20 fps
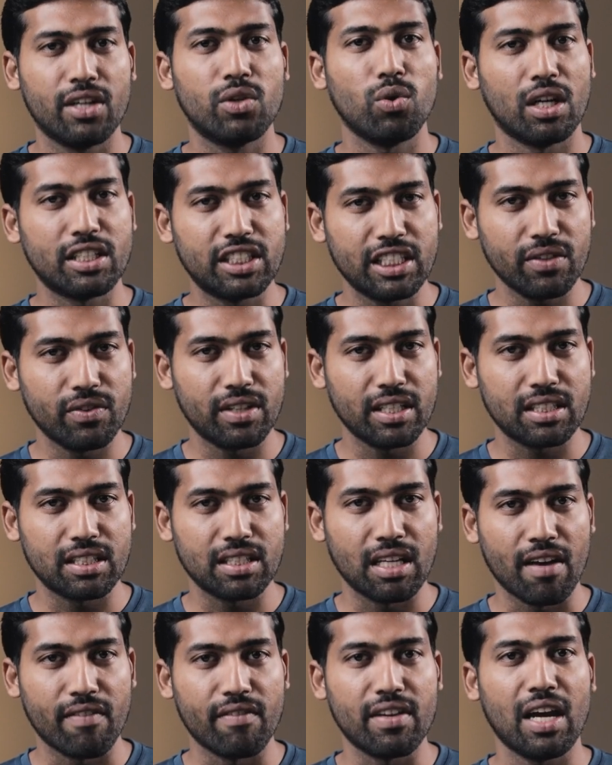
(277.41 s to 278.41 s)
To achieve
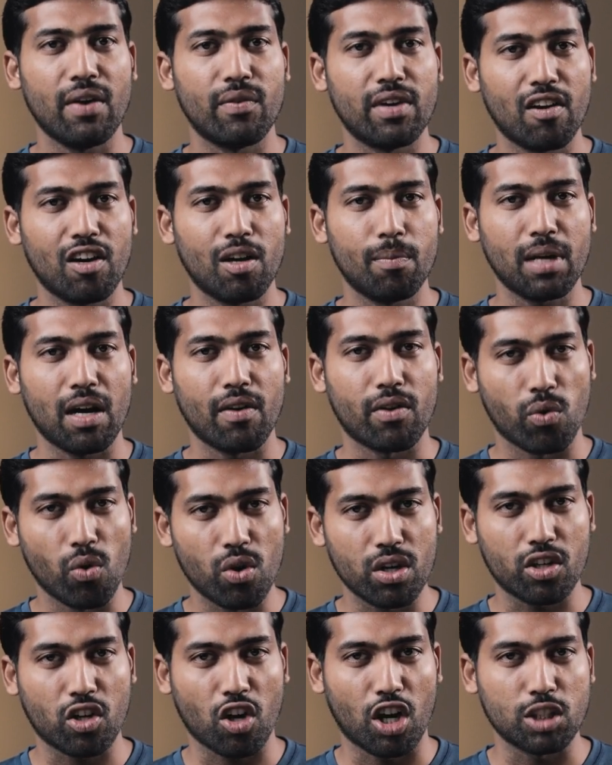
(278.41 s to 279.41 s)
this, we have developed our
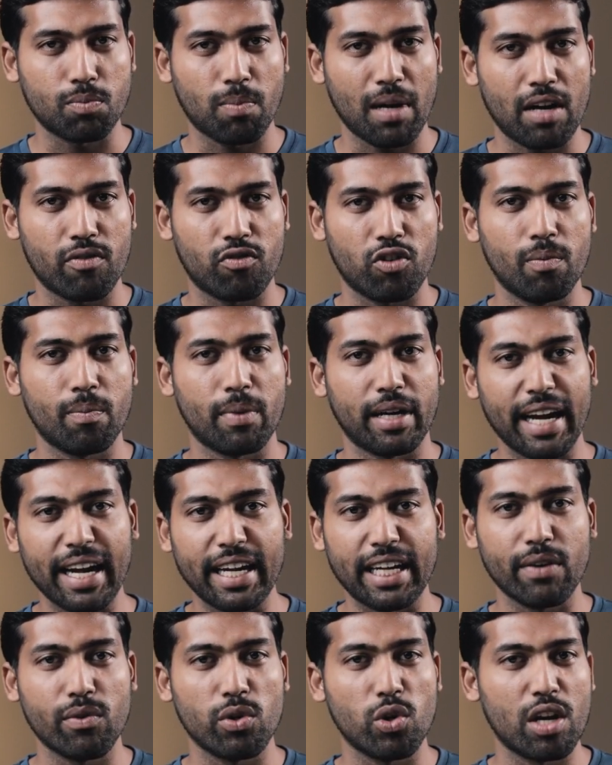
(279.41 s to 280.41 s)
own cross platform
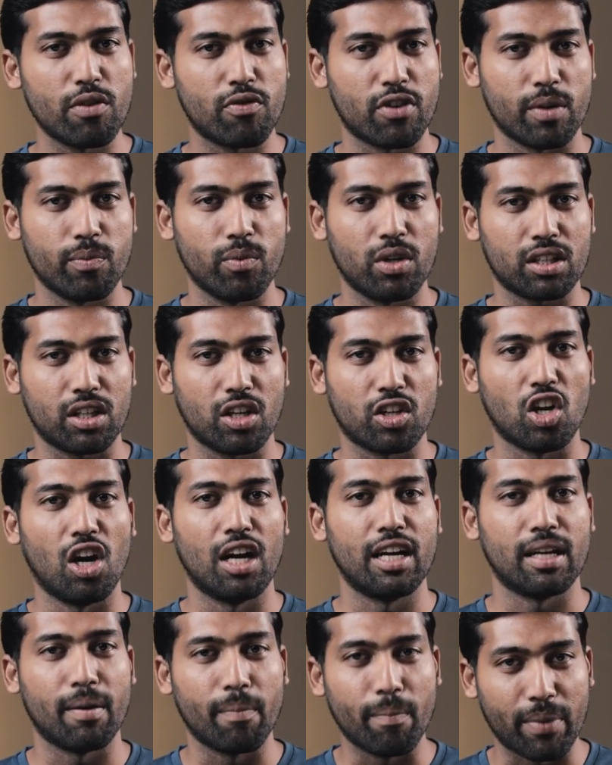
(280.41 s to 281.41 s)
native UI framework
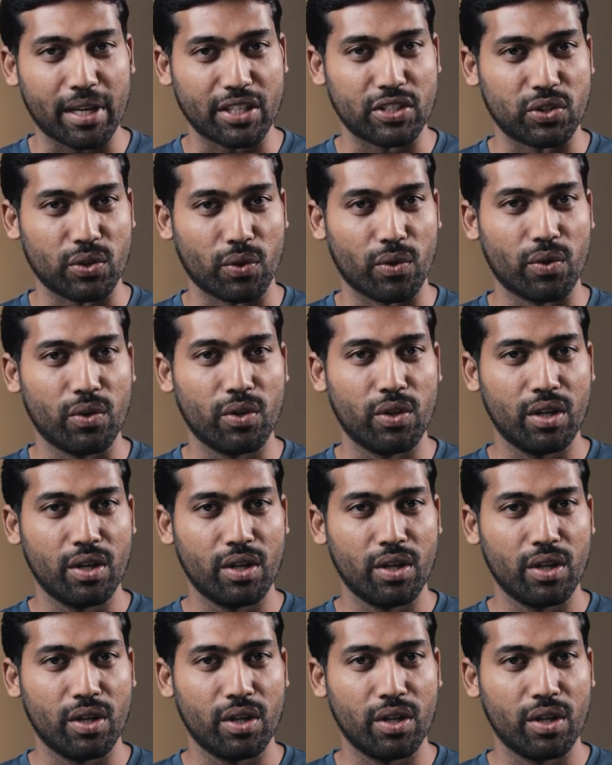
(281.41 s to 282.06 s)
called Presto.